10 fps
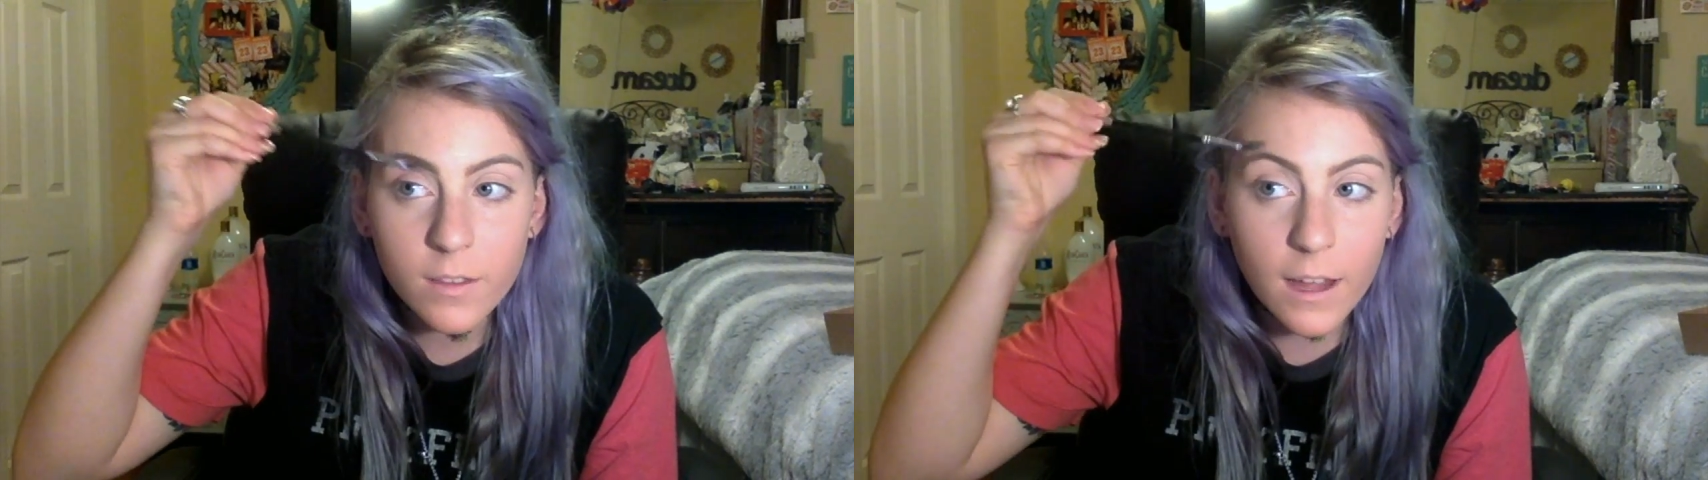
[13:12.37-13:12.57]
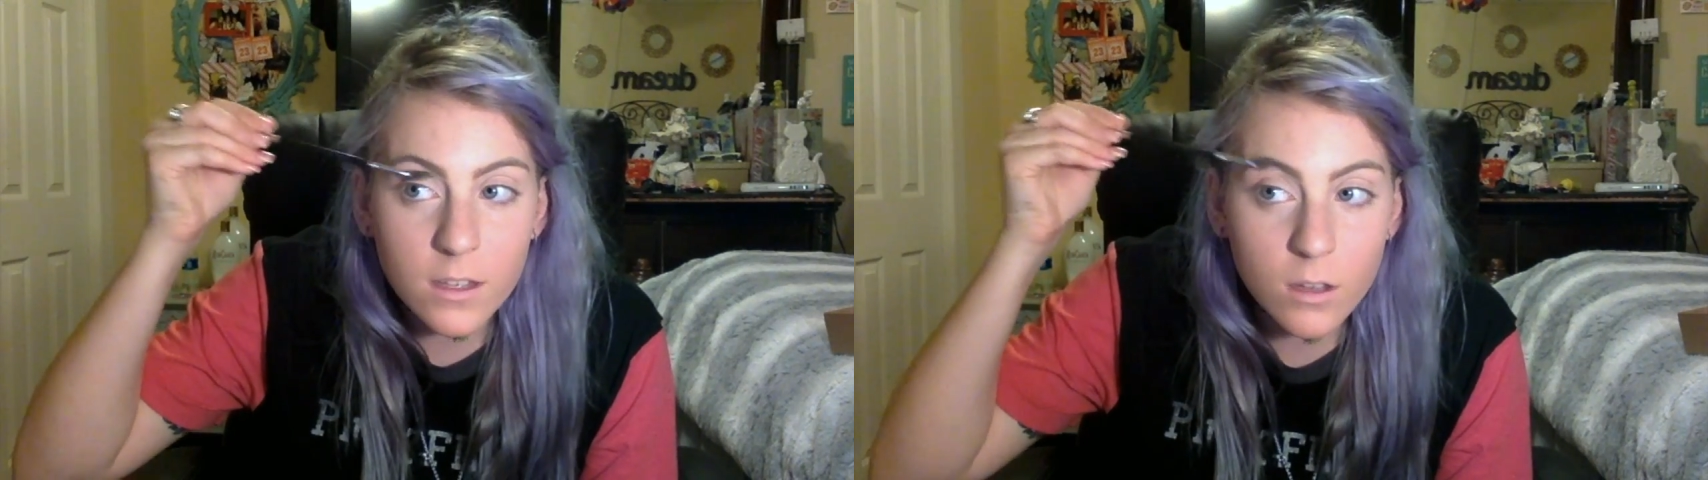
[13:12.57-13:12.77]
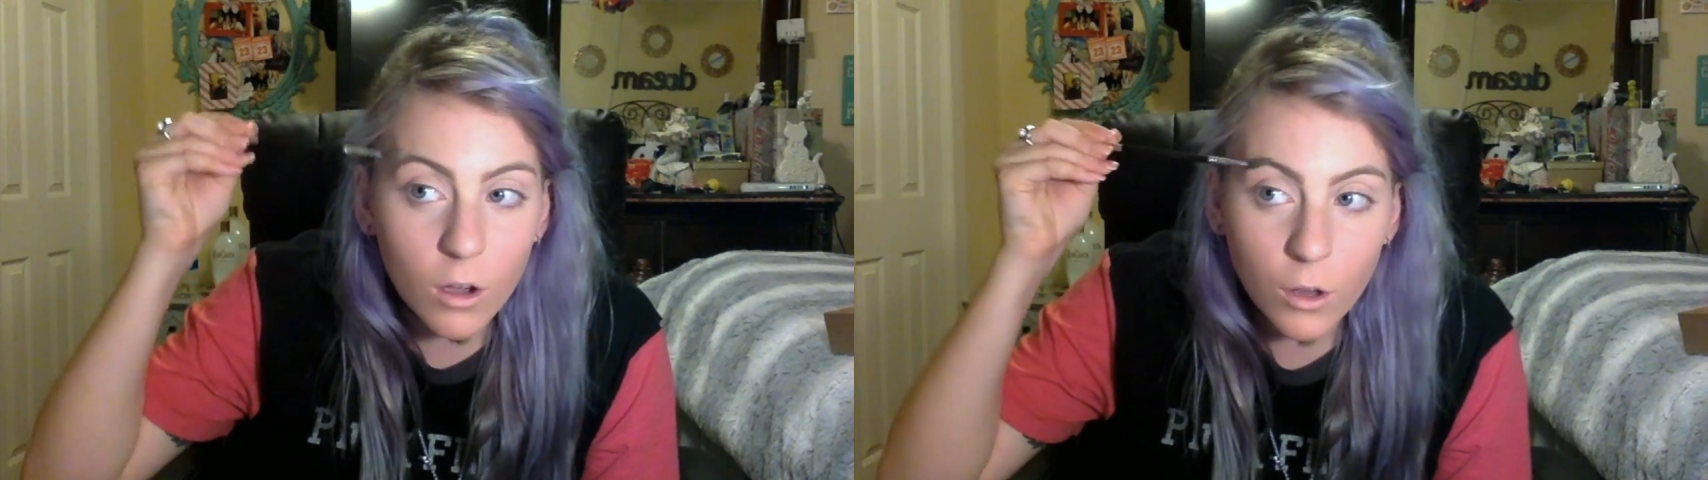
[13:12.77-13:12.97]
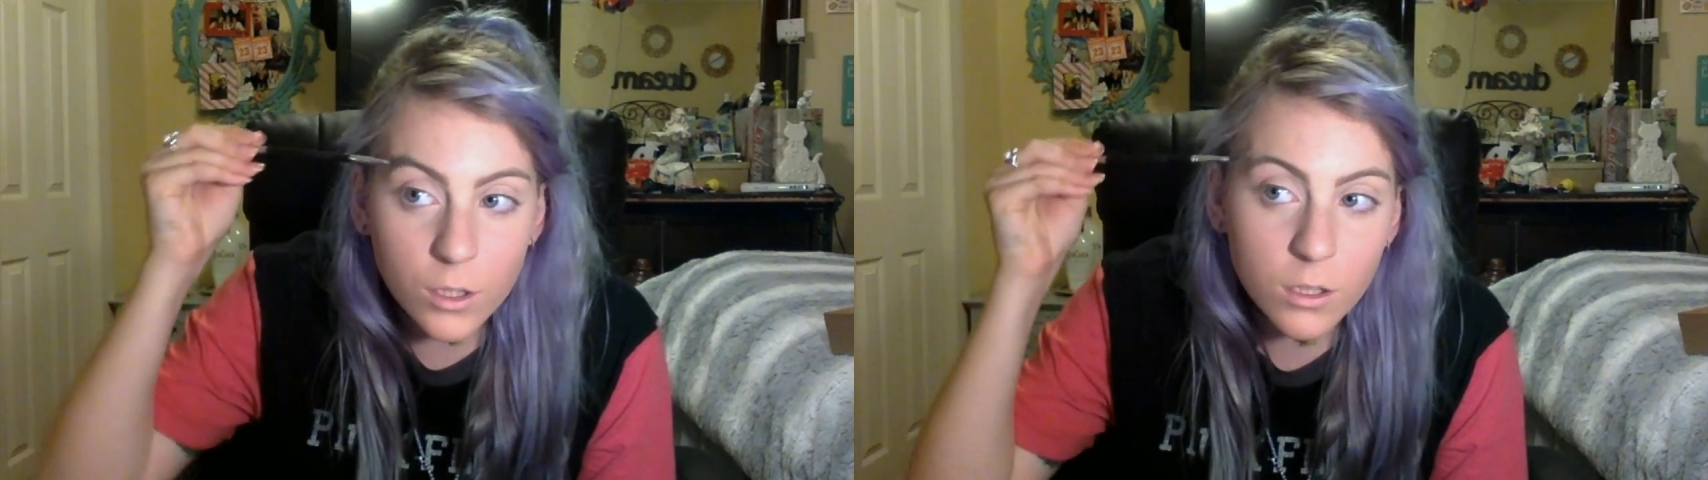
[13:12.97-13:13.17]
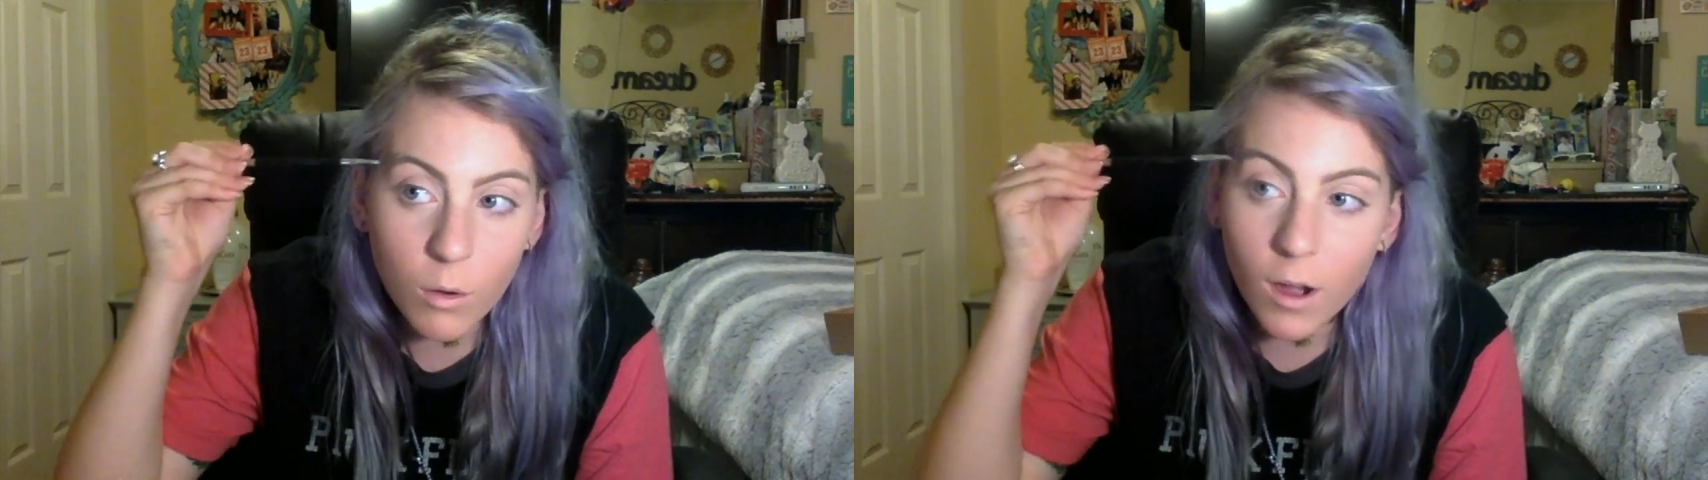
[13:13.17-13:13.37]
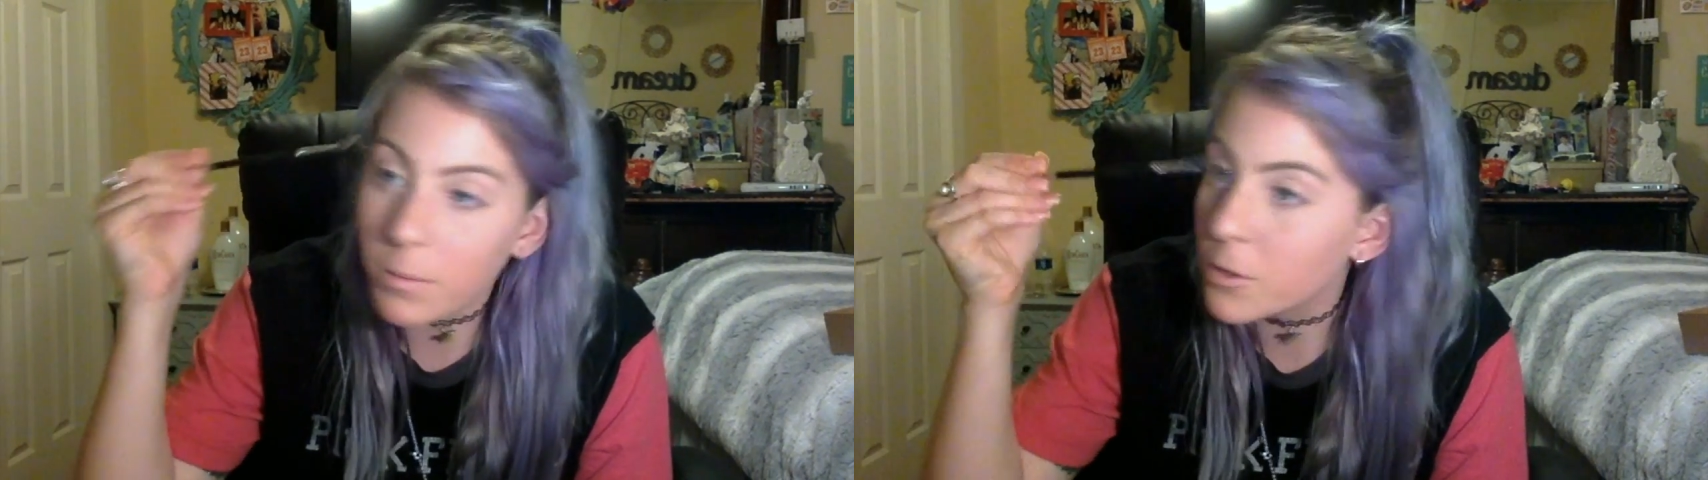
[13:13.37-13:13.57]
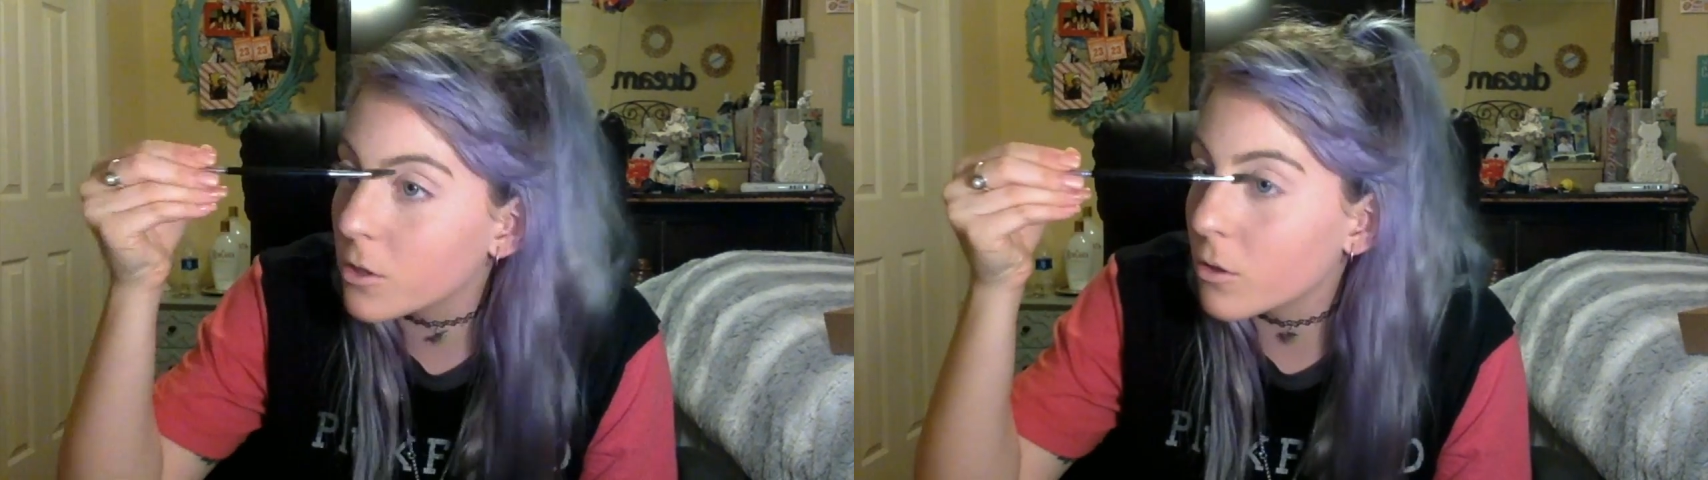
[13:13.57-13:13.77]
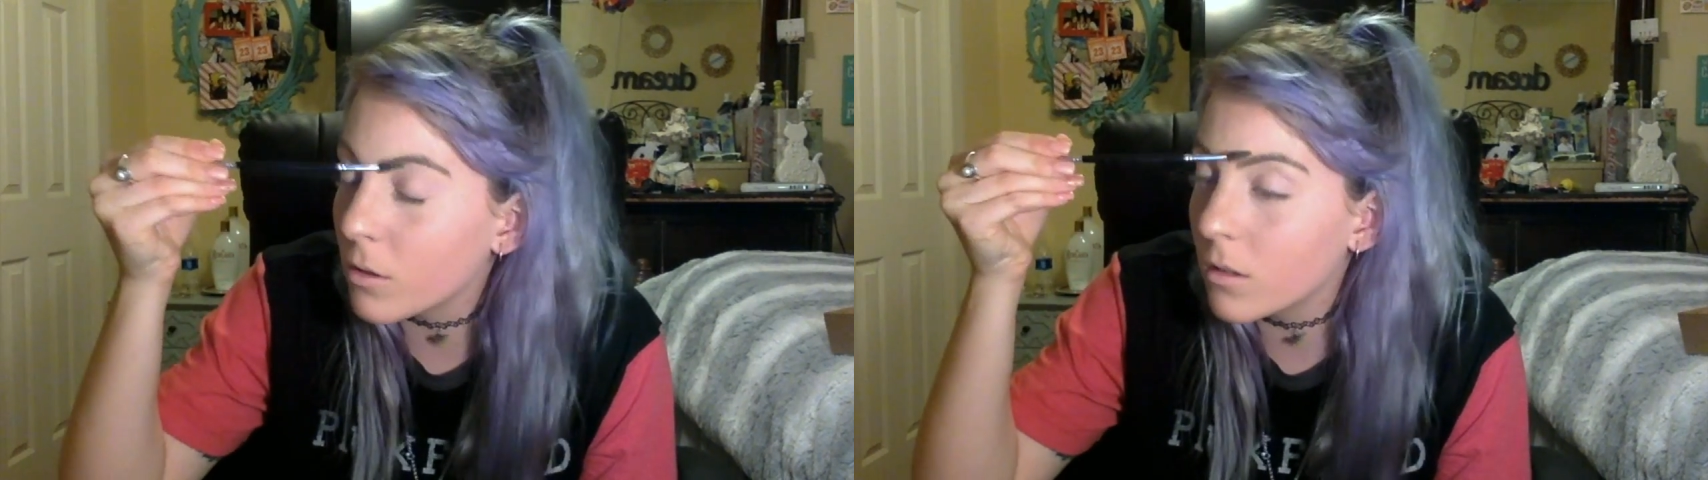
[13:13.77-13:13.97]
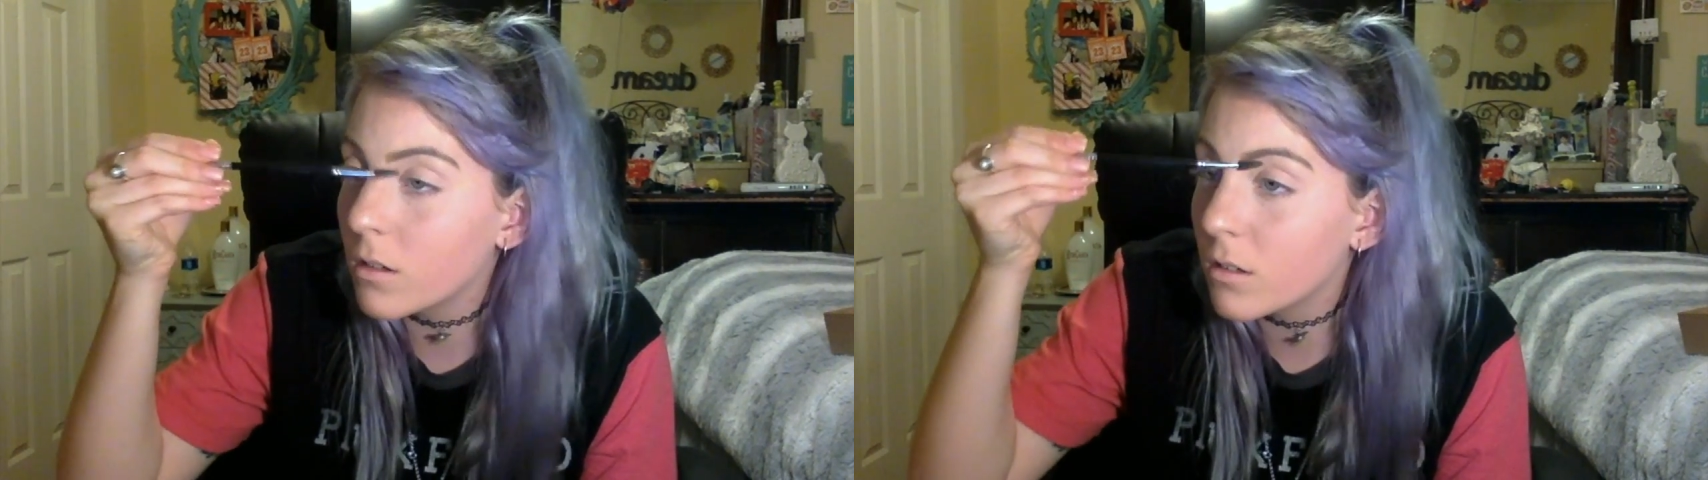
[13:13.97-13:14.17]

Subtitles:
that's also optional.